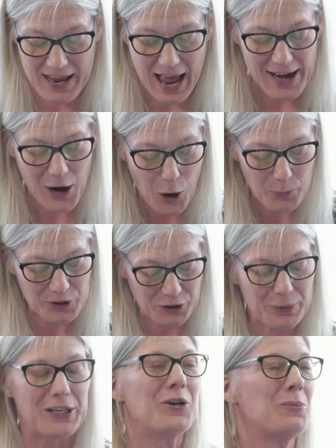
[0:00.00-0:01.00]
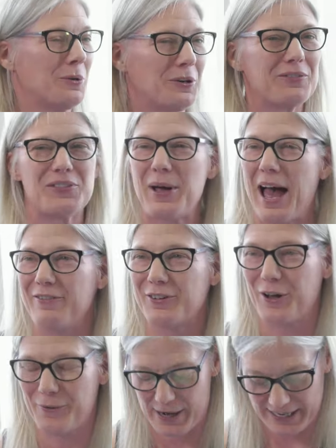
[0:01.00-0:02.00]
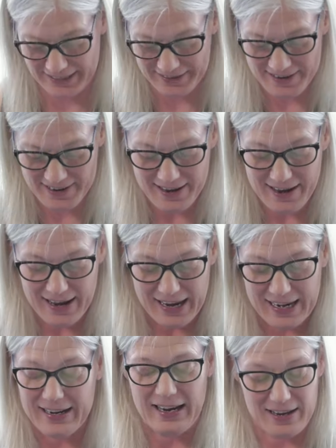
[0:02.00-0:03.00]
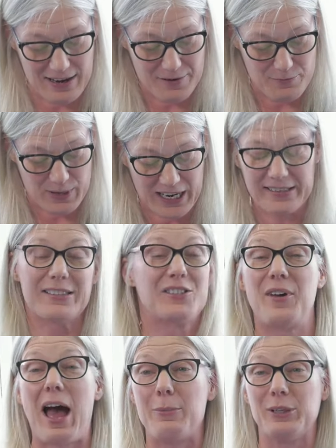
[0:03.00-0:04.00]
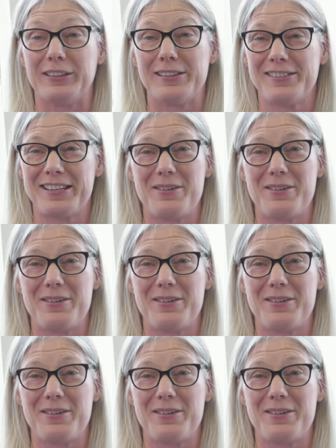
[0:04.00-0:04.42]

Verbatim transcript: I hope you'll read her book if you haven't already, and because it's fabulous.